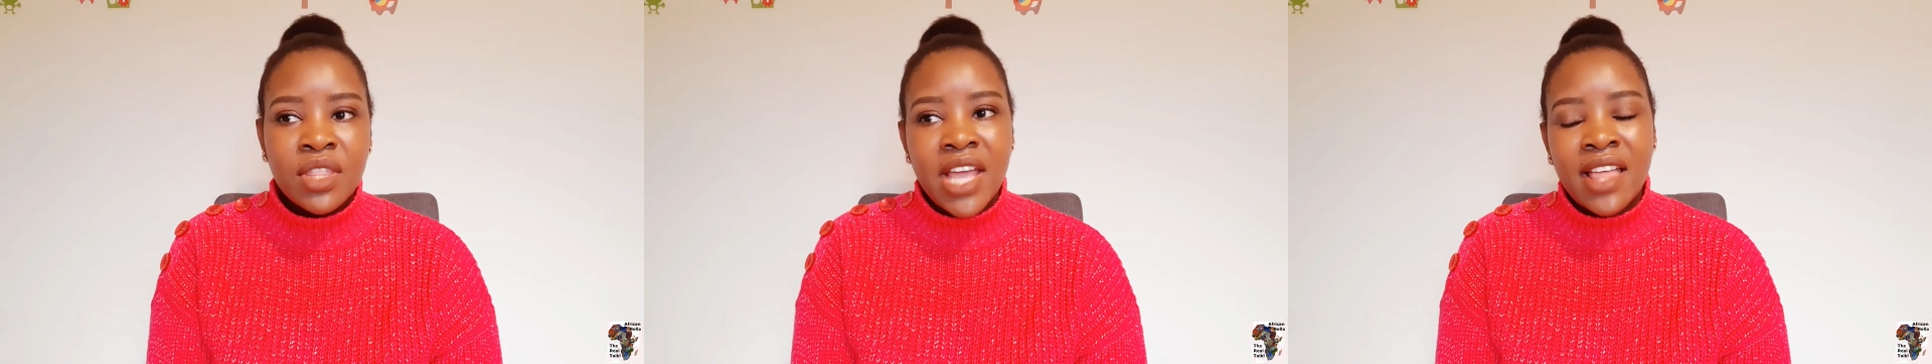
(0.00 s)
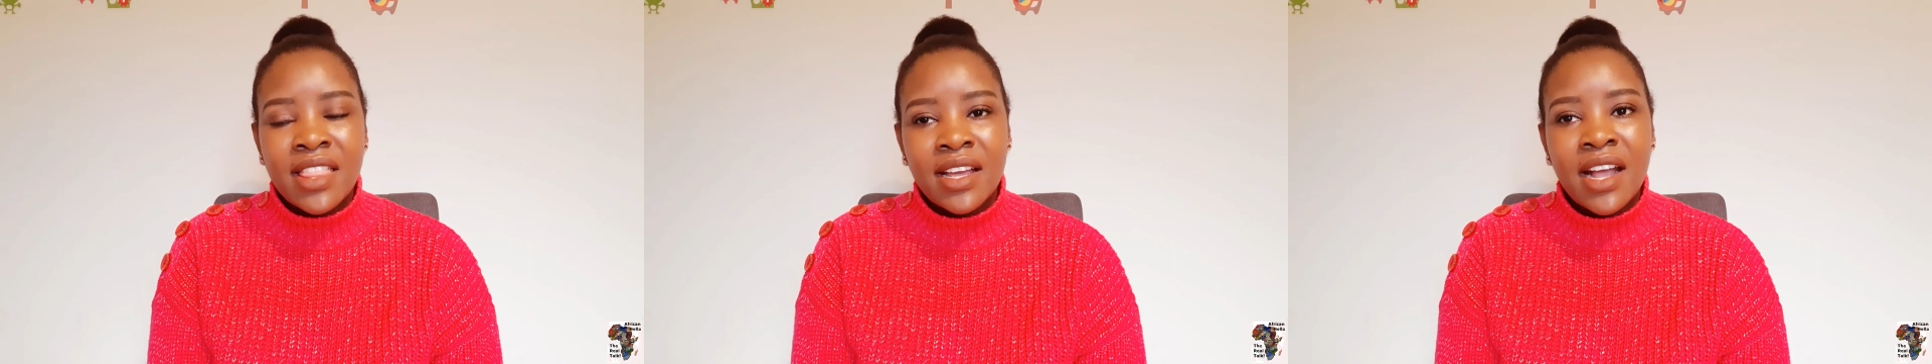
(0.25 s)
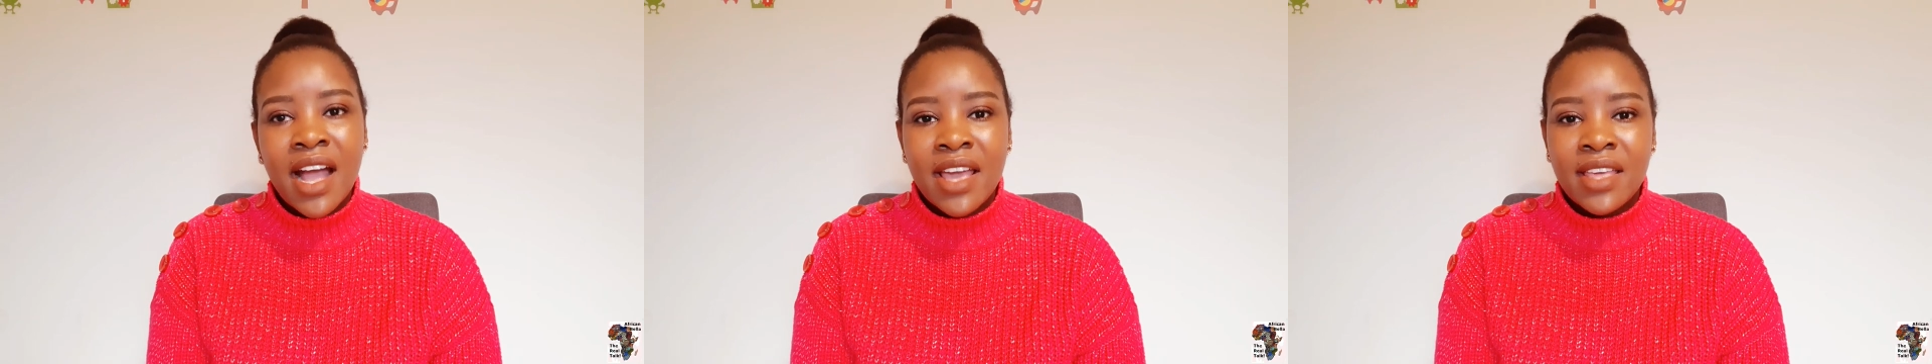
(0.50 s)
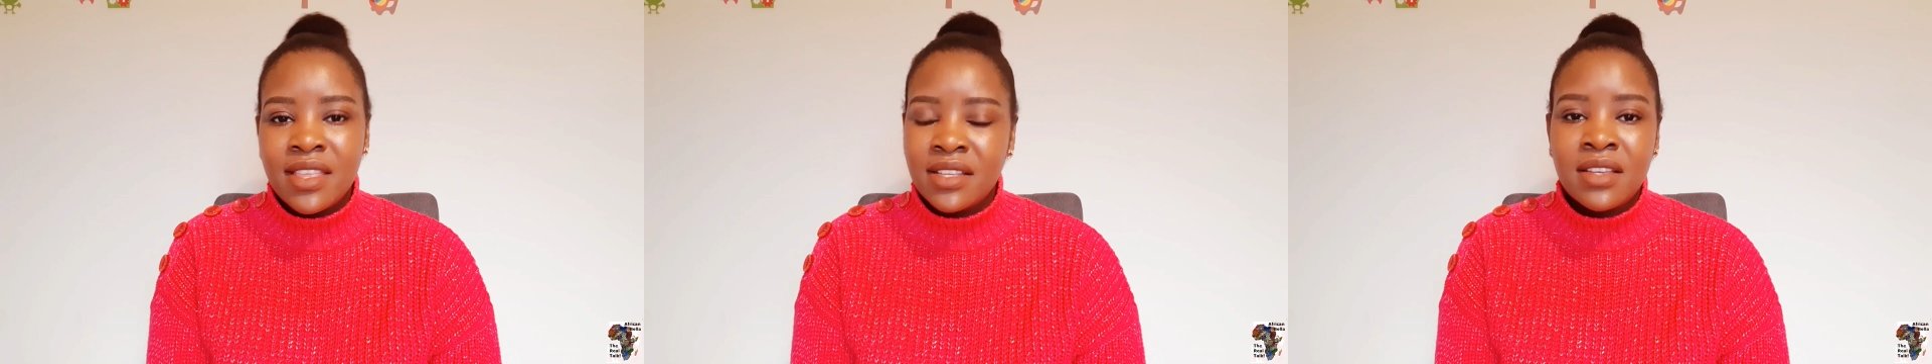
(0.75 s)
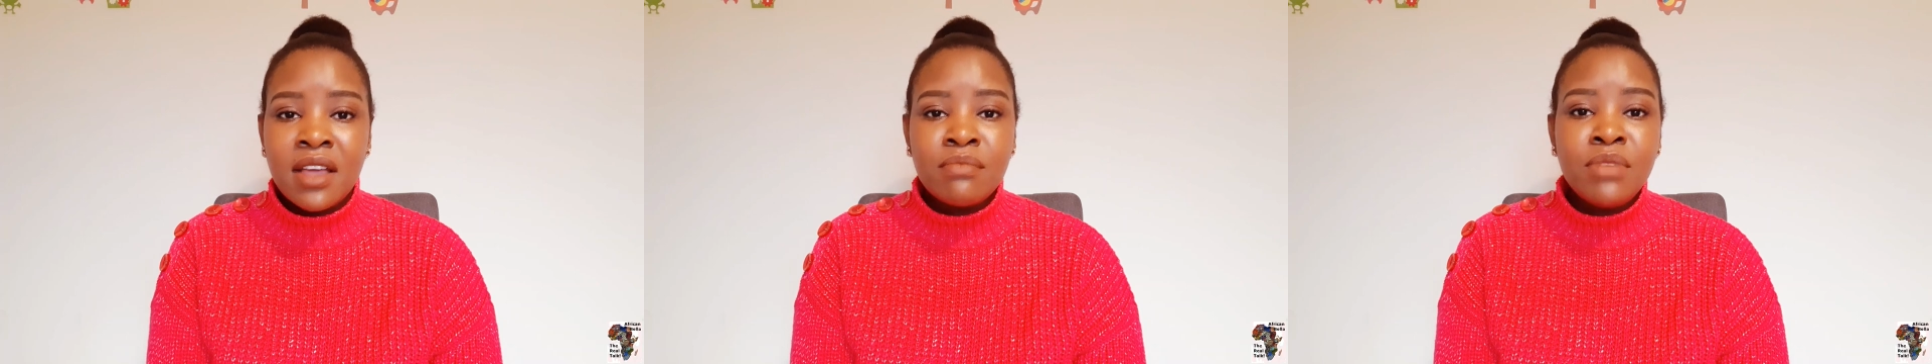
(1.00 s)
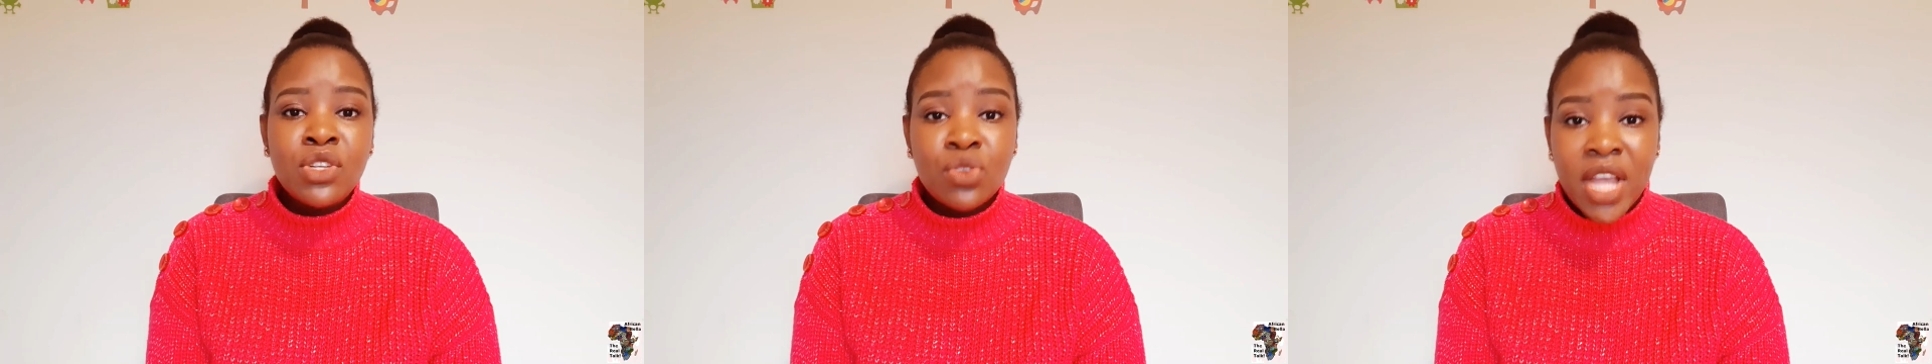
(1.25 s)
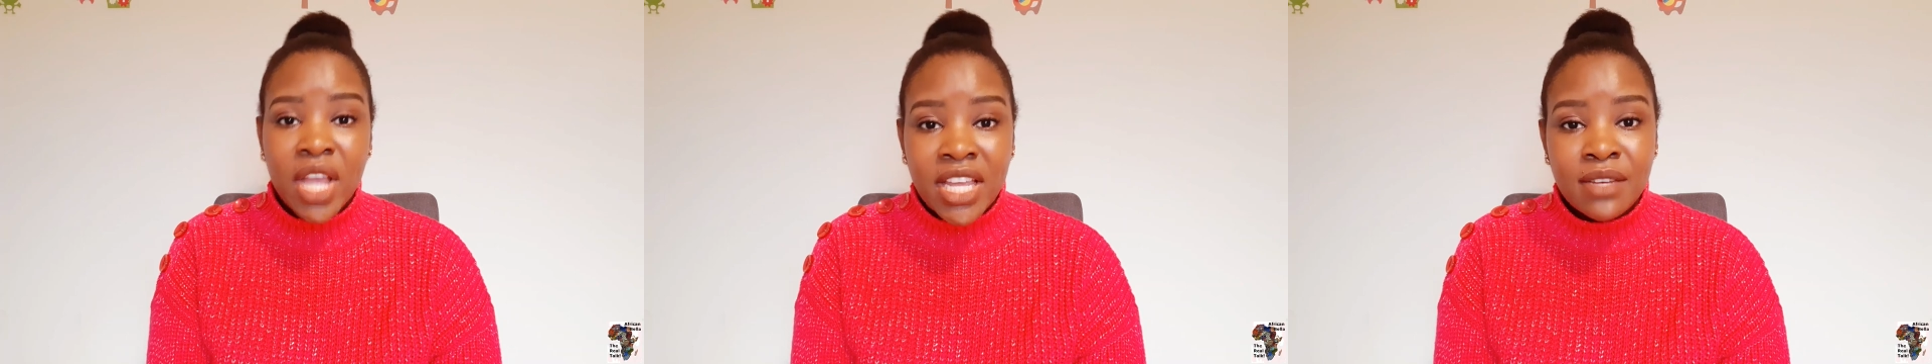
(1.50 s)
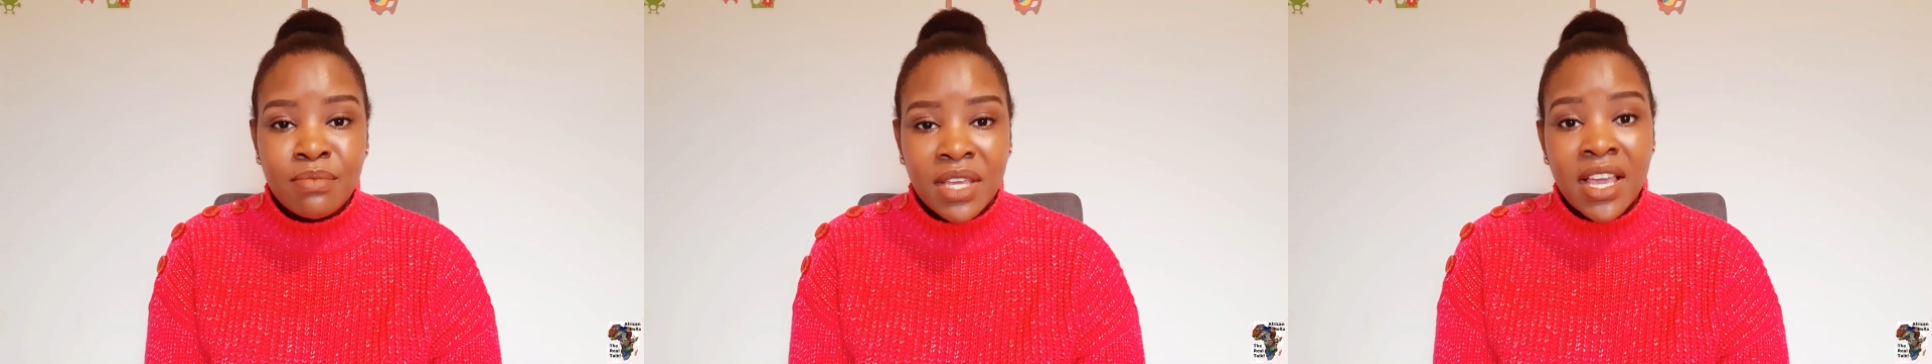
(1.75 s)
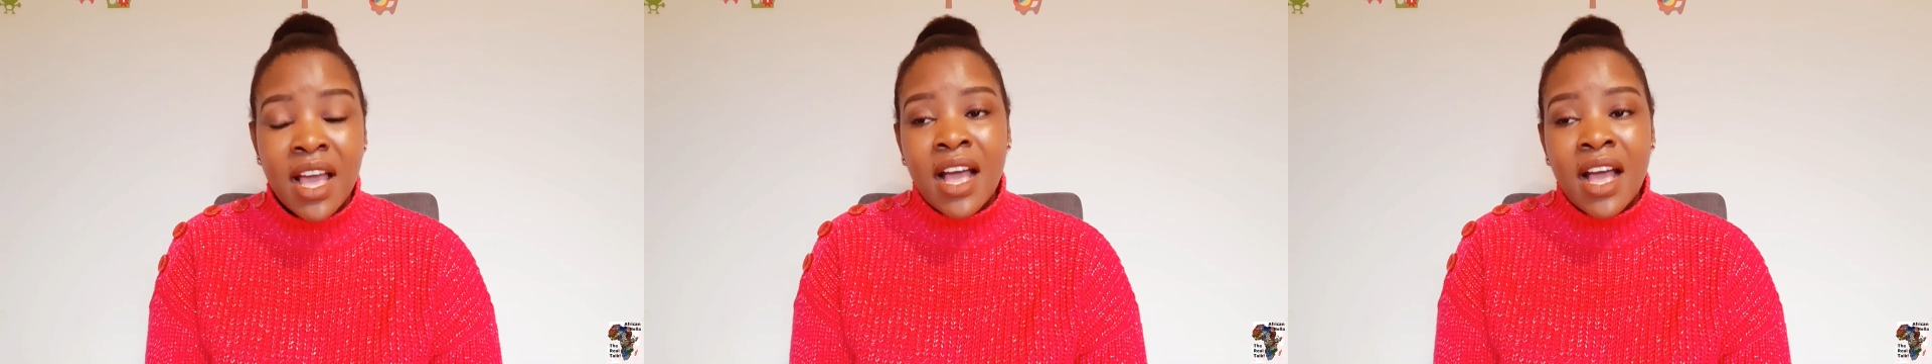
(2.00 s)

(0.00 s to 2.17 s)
the other guy that betrayed me.